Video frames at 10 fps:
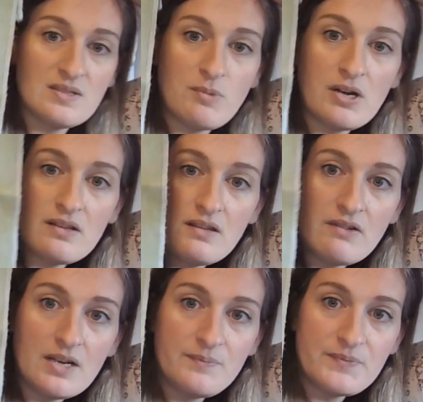sparkly
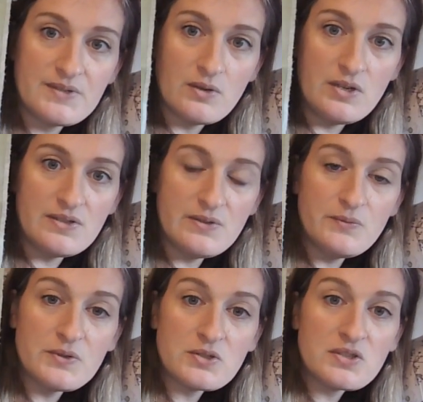thread. So here's a
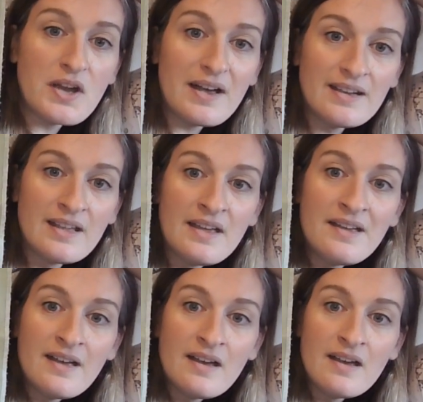full shot
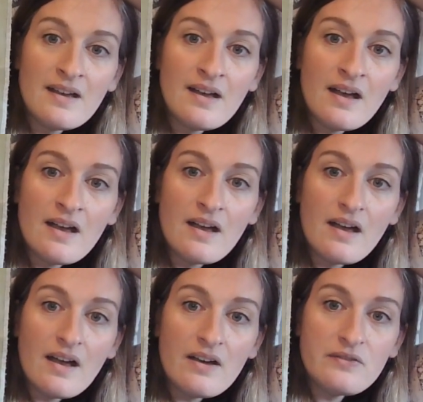
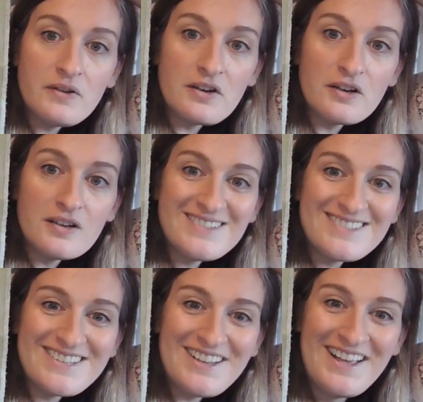of her
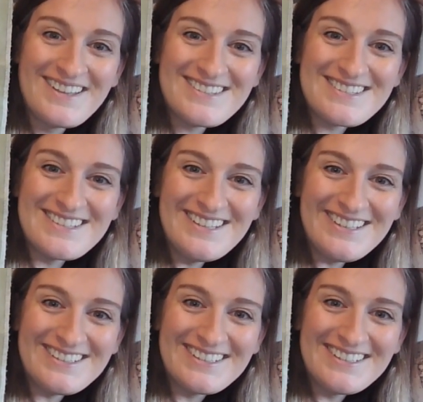still
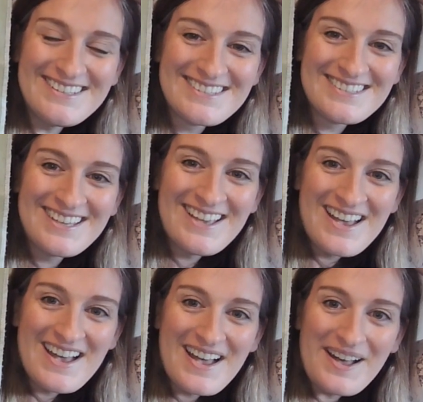headless,
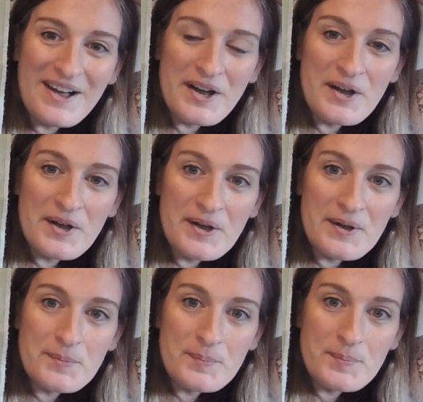
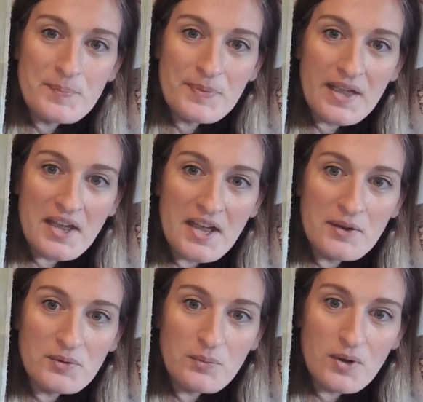and
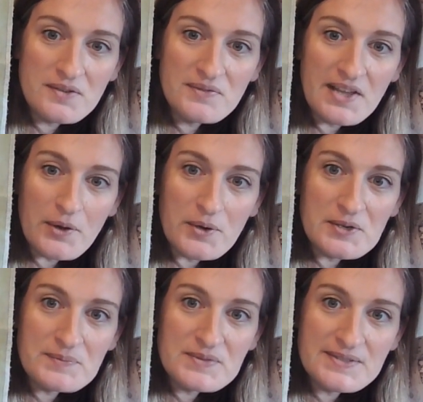with one
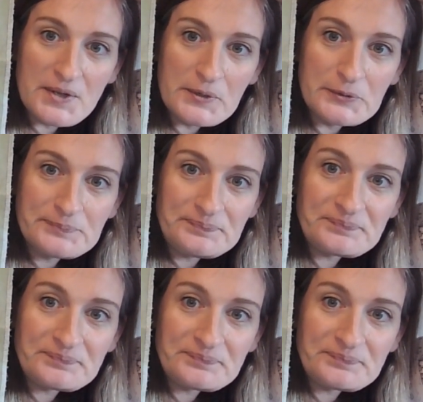flower. So